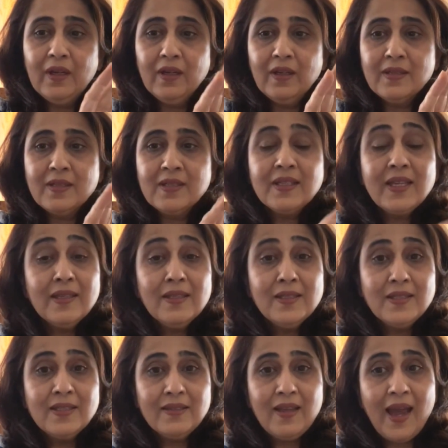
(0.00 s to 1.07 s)

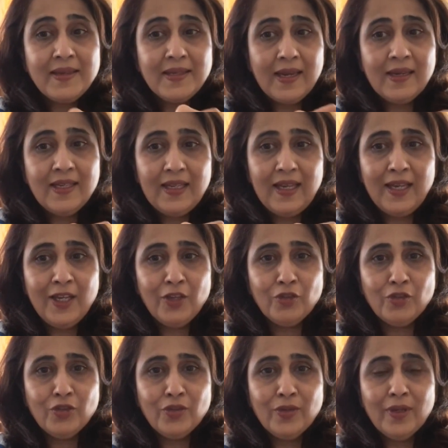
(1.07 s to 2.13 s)
skills at any
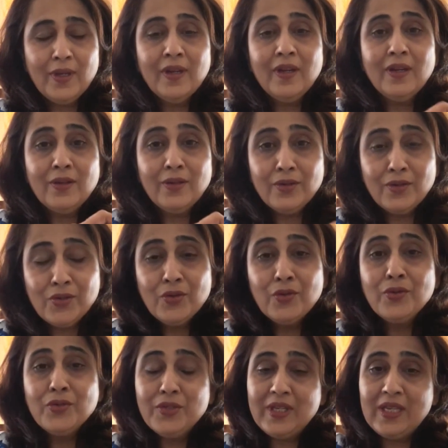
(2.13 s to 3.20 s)
age.
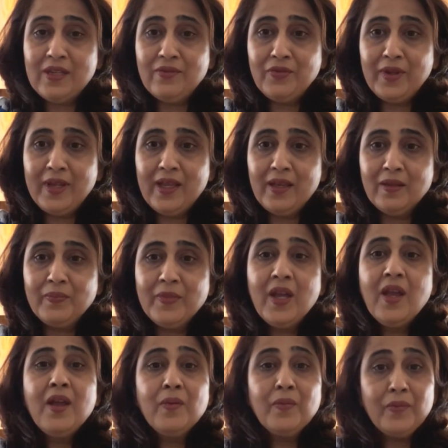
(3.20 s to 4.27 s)
To seek for help.
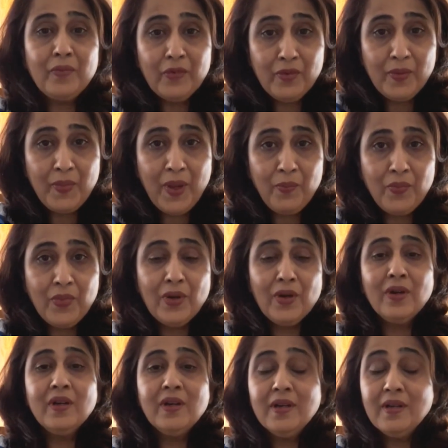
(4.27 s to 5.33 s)
Remember,
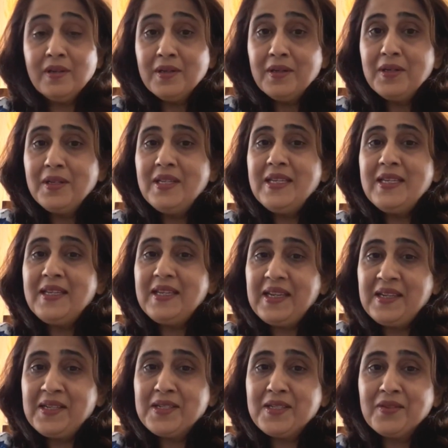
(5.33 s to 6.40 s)
early
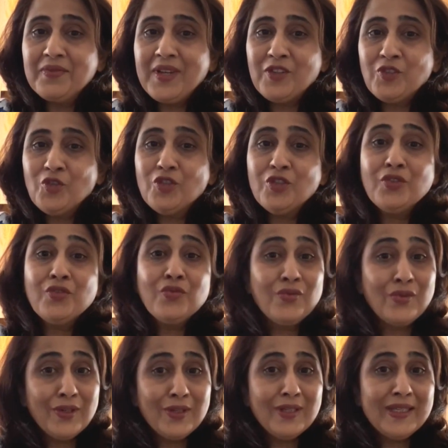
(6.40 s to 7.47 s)
intervention
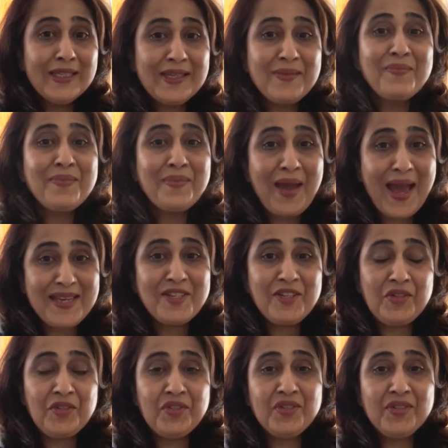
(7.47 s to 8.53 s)
really
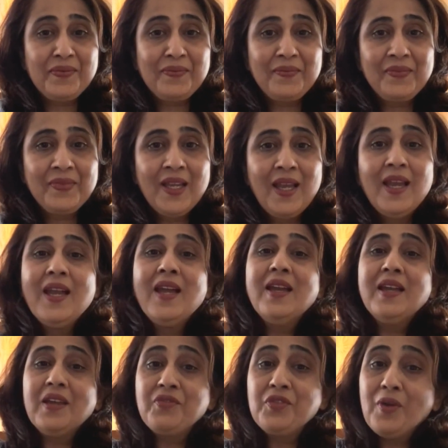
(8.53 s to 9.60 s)
matters.
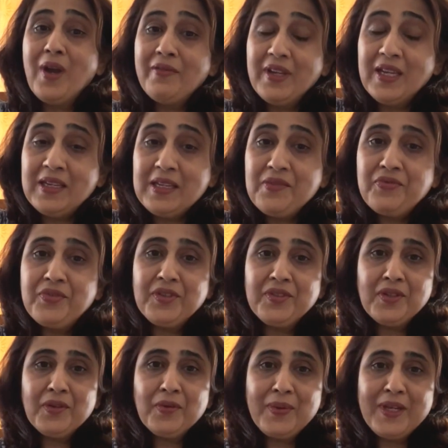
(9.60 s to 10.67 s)
If you have any
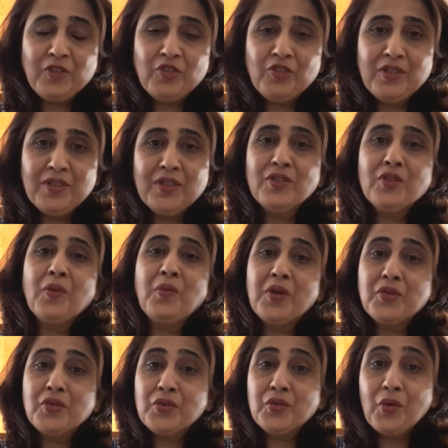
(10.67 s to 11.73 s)
further questions or
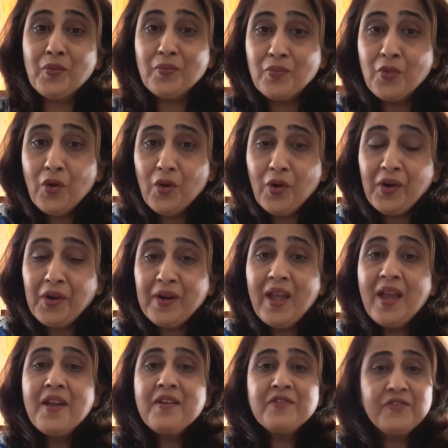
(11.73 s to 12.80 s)
want to know more,
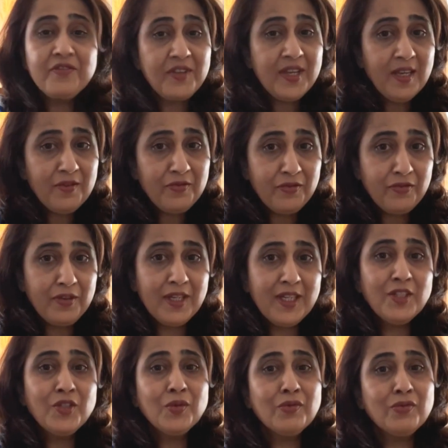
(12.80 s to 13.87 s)
feel free
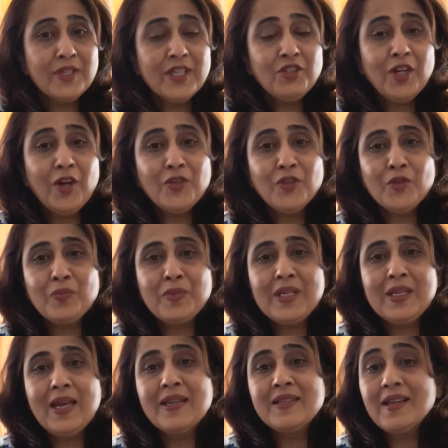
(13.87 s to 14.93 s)
to reach out to me at